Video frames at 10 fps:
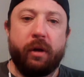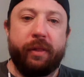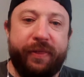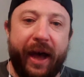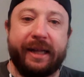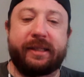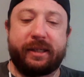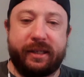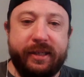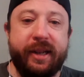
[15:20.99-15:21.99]
that's
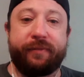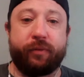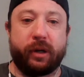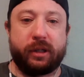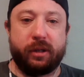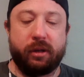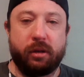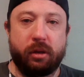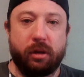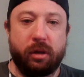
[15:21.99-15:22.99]
different
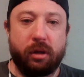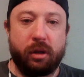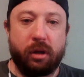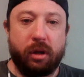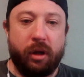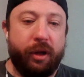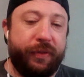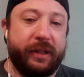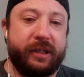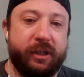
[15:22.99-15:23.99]

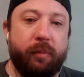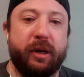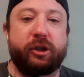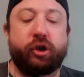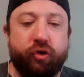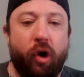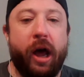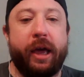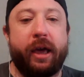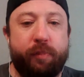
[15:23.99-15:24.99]
than somebody
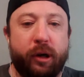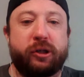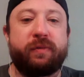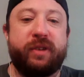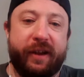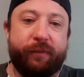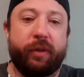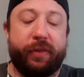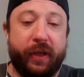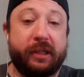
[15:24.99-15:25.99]
trying a bunch of
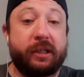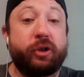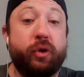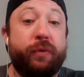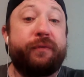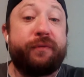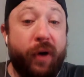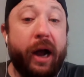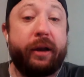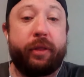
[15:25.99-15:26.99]
different things until you
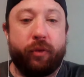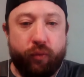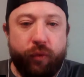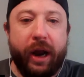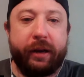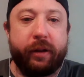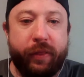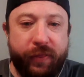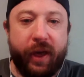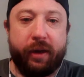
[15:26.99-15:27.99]
find the right
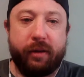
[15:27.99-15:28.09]
thing.